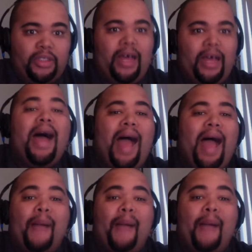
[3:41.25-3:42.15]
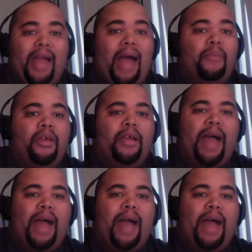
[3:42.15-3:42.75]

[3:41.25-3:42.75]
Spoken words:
Now, I'll admit, I